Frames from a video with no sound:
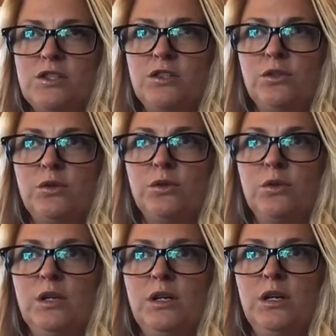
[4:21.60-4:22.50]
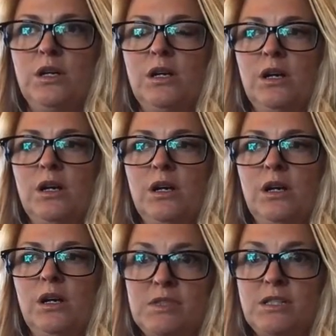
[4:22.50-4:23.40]
to
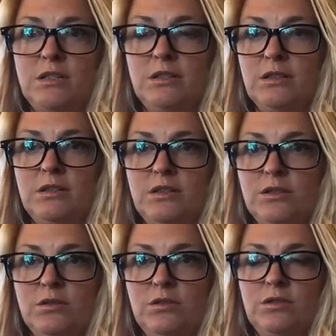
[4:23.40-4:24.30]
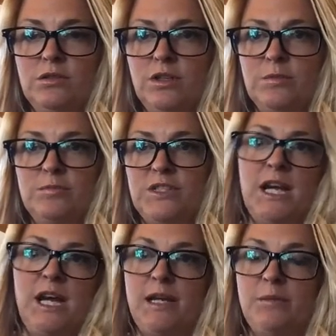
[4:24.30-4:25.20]
attempt to do
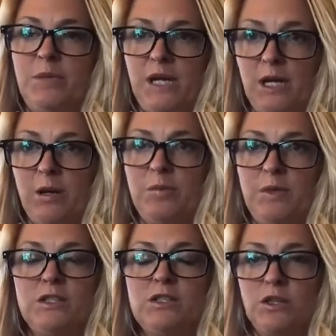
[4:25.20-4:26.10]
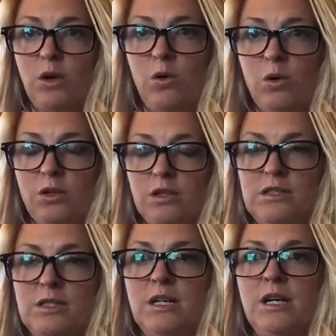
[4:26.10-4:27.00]
curbside pickup and to-go orders.